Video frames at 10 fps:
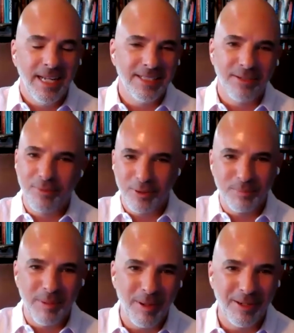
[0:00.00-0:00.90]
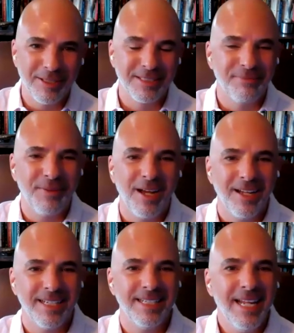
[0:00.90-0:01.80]
of course my partner
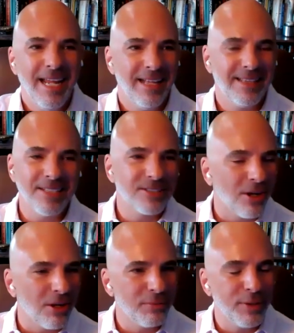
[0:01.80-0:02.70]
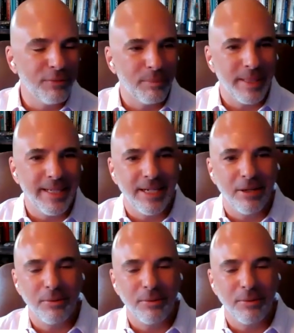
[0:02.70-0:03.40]
Stephan, and thanks to all of you for being here.